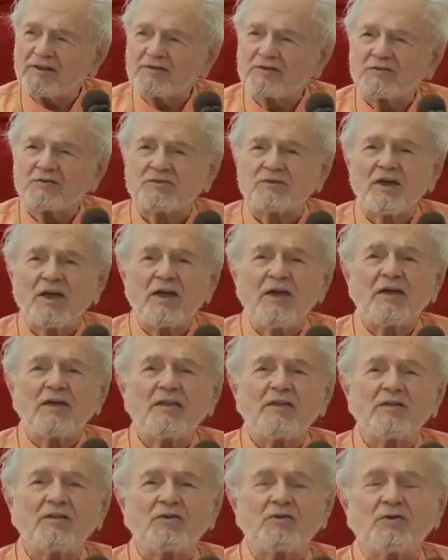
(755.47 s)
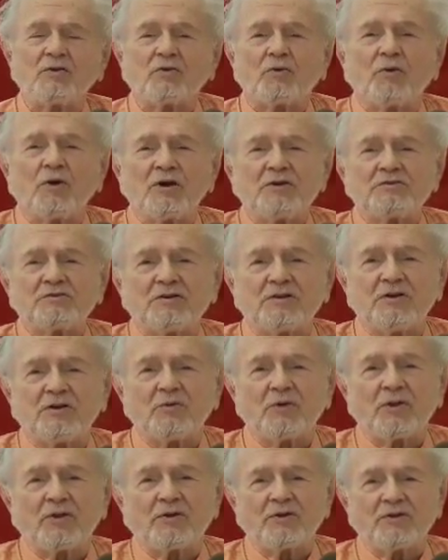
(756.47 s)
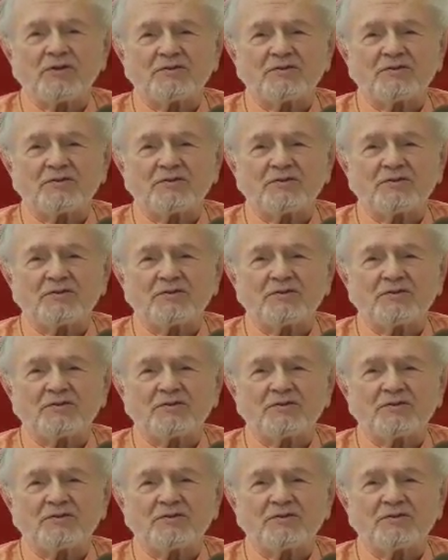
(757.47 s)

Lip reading: This is to question whether